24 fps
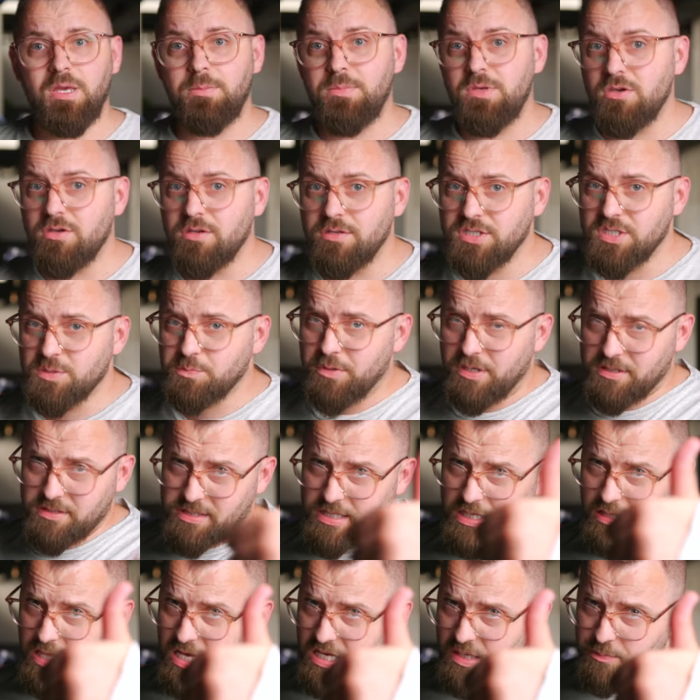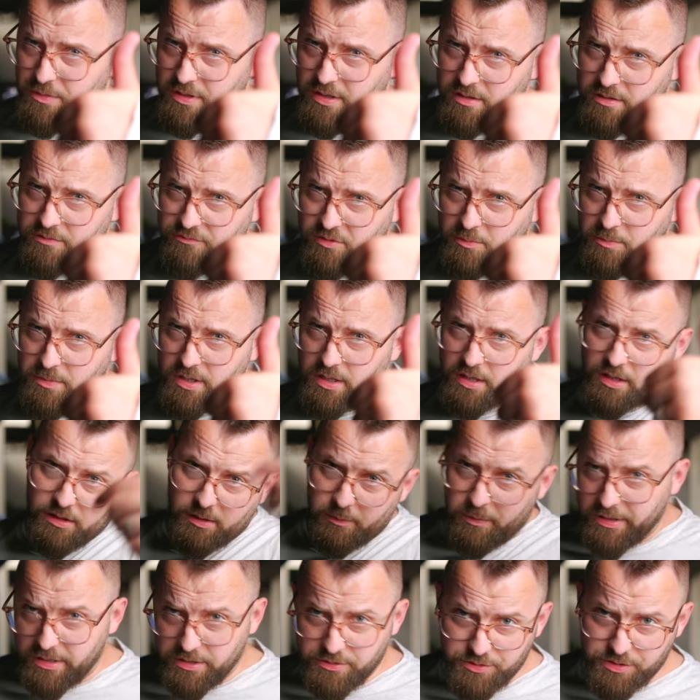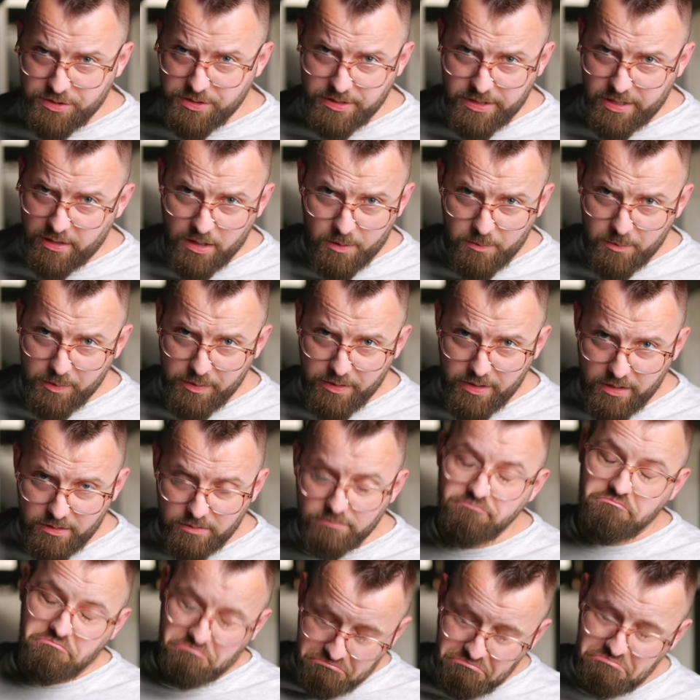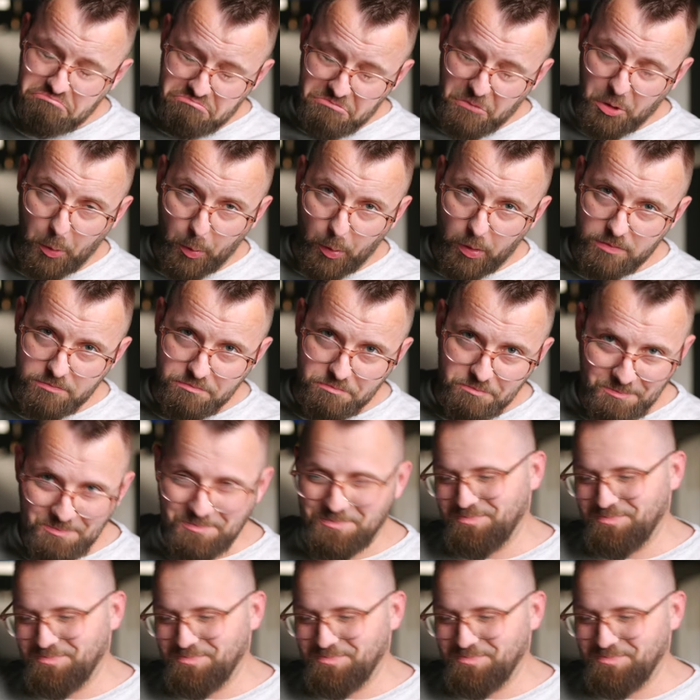Maybe you can just press that like button for me and then we can just get on with it. Cool. So